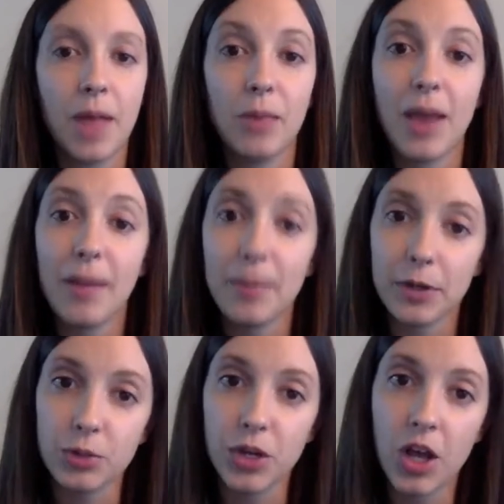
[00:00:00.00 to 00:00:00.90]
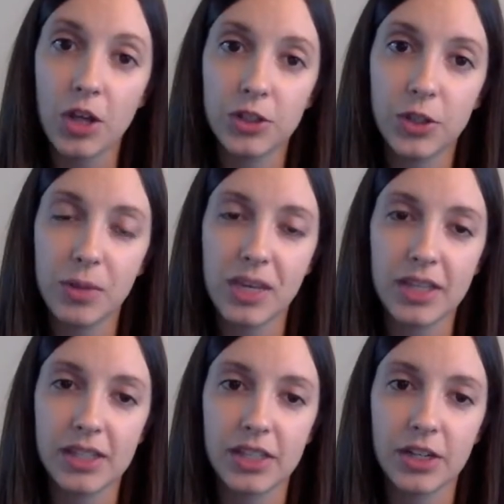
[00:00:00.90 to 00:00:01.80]
Bell peppers would also be
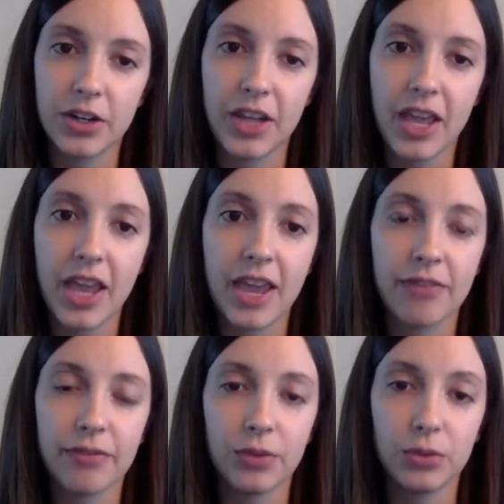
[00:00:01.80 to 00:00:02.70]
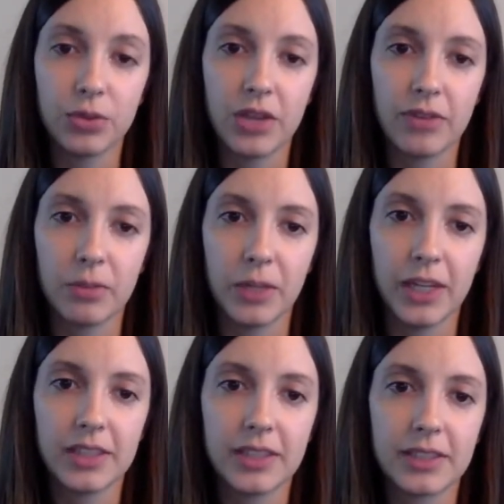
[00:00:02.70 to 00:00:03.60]
considered a fruit of the
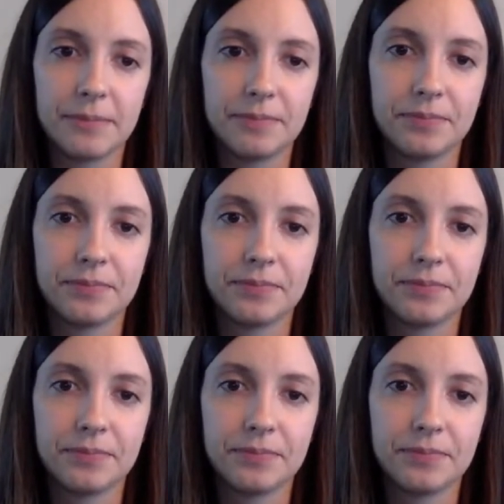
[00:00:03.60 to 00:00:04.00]
plant.